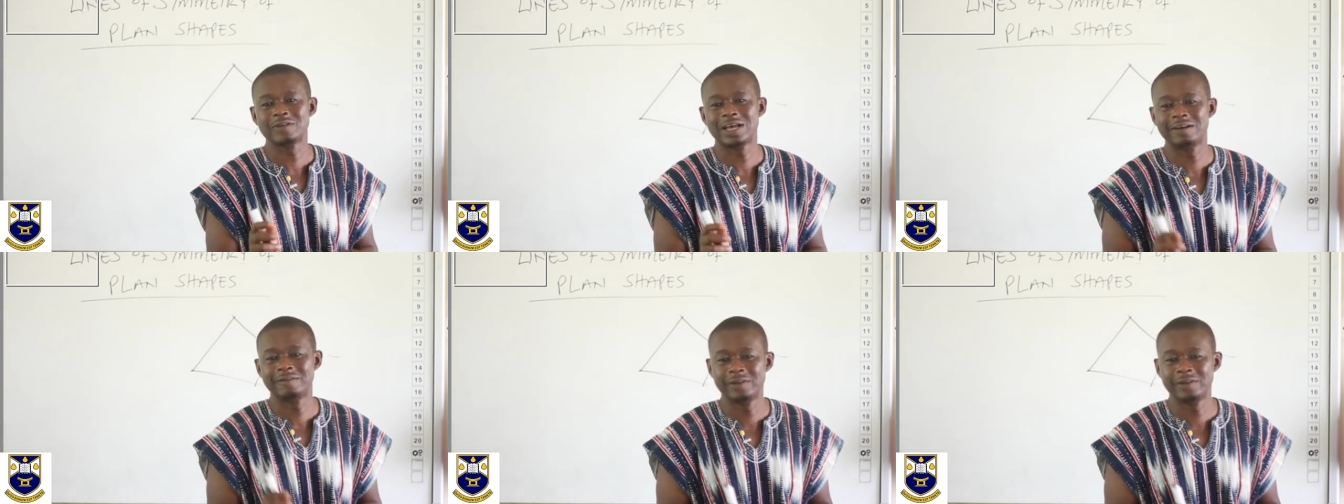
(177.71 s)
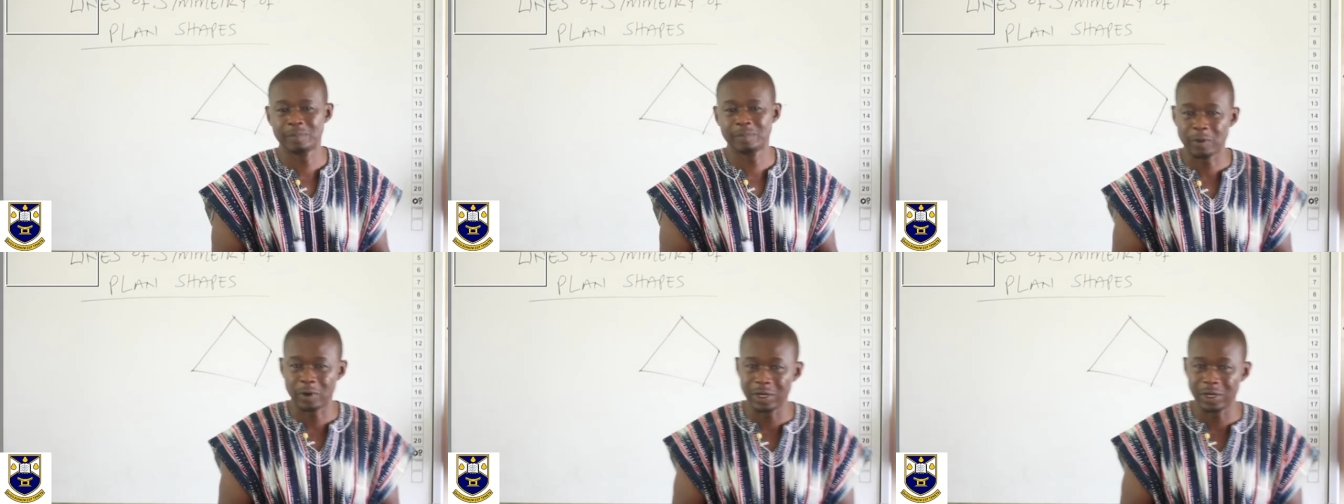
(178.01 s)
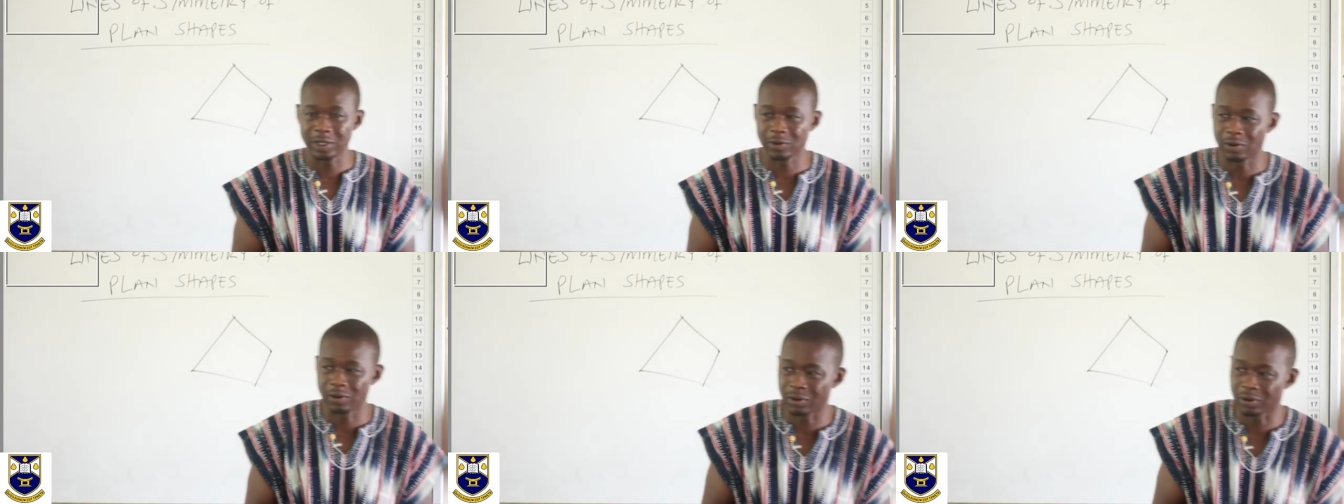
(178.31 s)
every
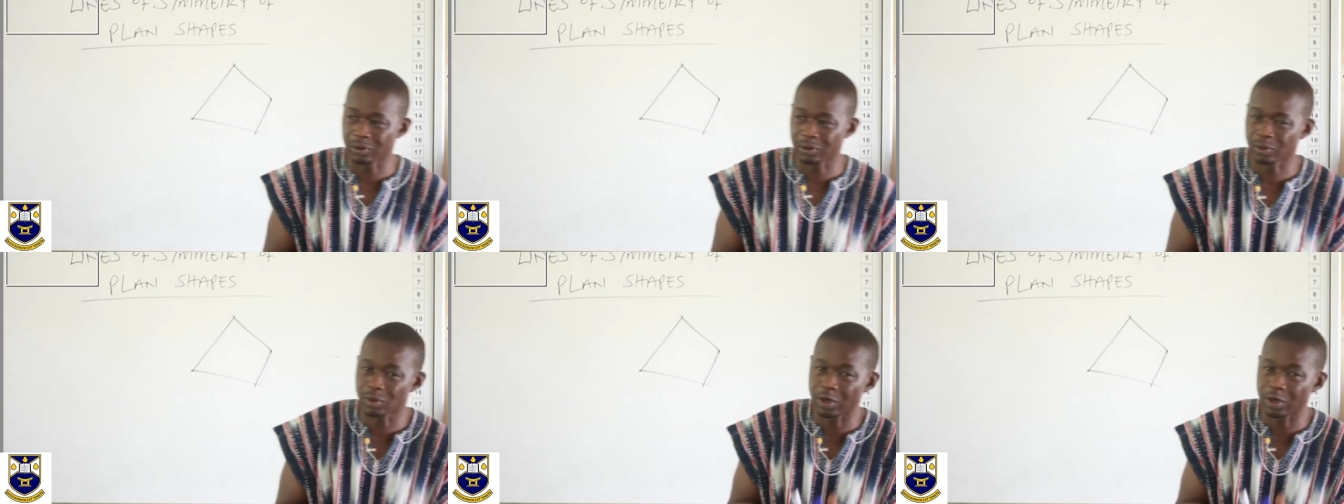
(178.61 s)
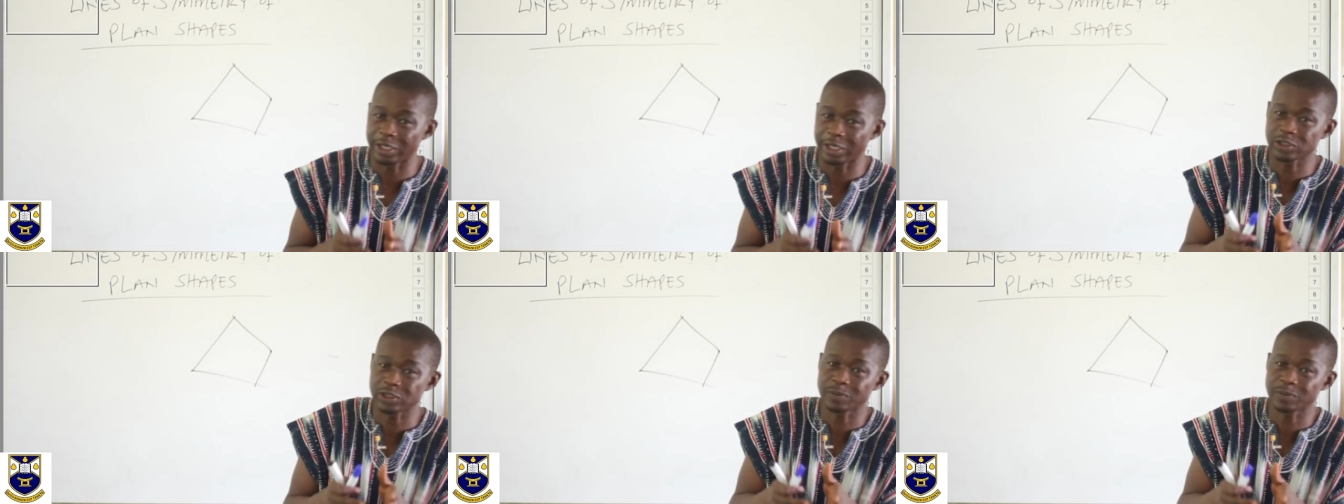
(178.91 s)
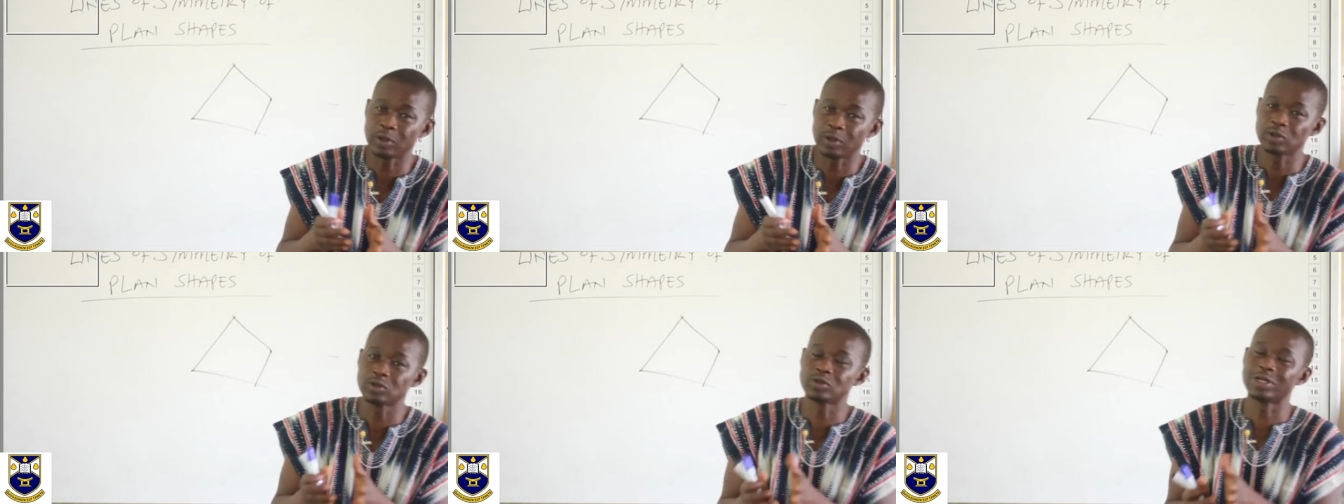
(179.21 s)
polygon
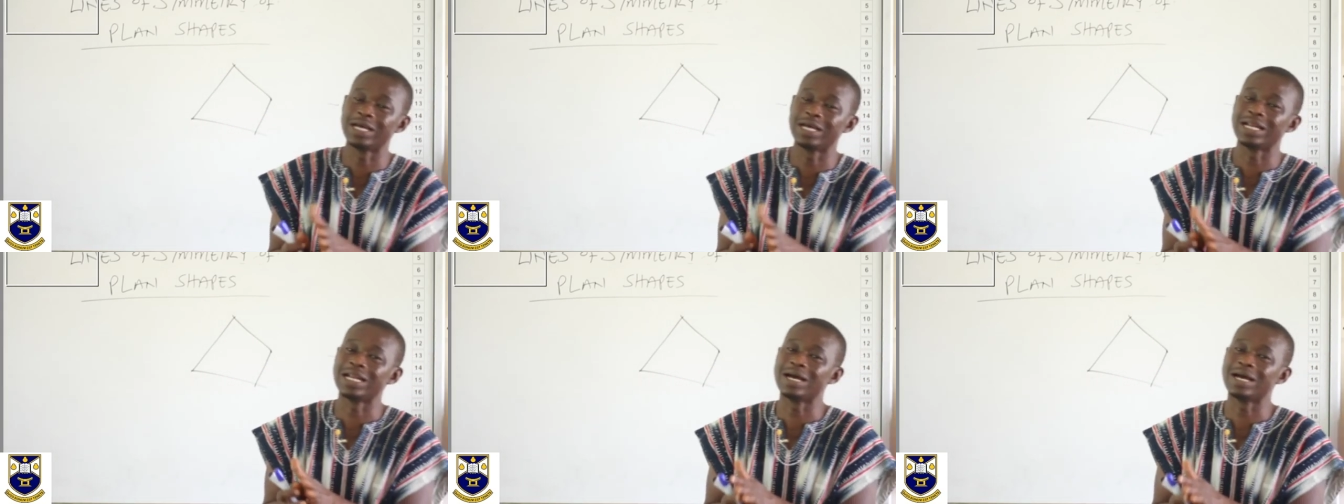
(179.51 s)
correspond to the number